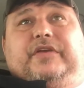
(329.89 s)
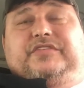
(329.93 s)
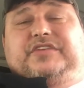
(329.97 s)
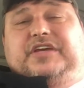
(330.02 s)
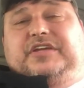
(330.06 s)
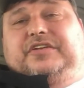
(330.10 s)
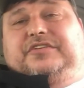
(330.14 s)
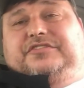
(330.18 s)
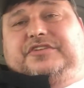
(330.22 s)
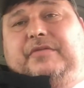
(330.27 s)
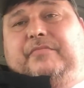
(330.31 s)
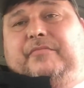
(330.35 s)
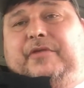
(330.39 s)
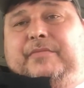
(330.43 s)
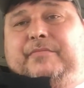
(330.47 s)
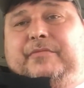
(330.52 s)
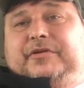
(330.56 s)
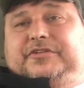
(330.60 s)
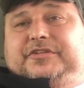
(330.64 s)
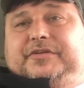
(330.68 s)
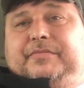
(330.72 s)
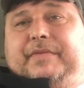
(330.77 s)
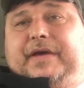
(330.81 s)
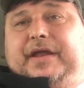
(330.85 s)
said somebody
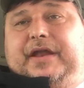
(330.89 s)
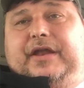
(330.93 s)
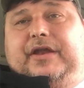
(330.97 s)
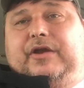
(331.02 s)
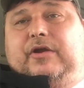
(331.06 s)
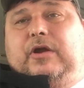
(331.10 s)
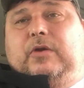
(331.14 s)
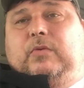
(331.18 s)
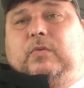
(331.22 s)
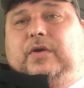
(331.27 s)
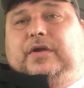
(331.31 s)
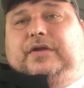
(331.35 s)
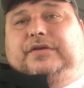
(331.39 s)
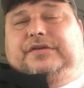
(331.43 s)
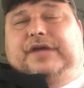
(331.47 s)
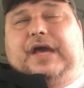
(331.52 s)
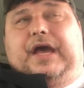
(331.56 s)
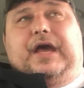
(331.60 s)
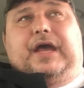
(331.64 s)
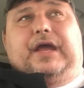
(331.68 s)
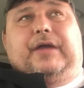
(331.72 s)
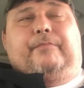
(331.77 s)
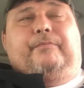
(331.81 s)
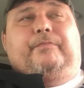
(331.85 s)
must have been in there at one
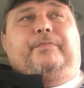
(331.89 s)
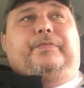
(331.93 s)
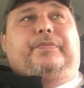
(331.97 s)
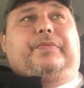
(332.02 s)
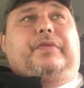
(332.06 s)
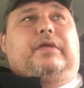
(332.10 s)
time.